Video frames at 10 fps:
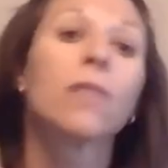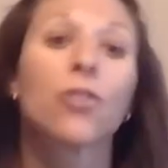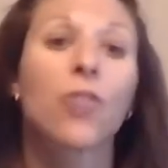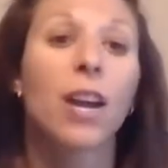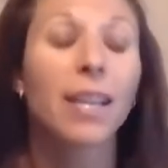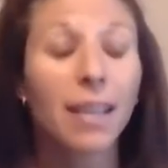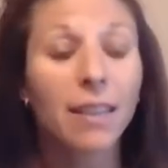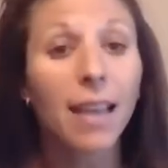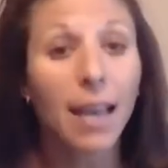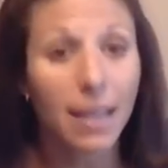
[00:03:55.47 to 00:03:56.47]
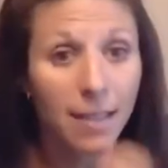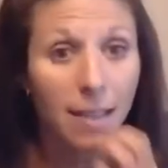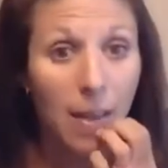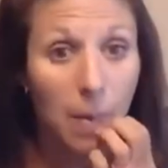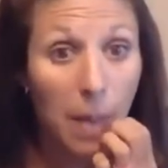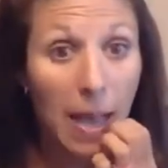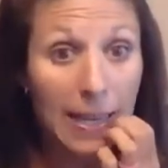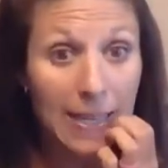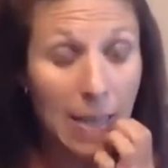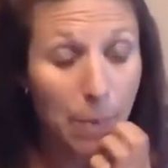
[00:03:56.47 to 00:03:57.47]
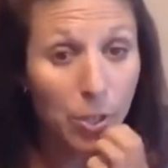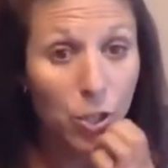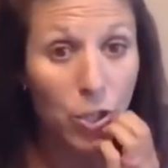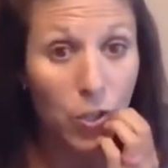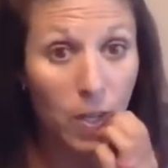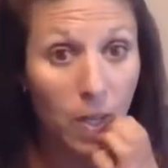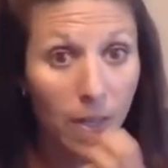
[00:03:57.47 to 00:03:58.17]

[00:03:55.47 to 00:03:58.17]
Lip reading: try to get that body temperature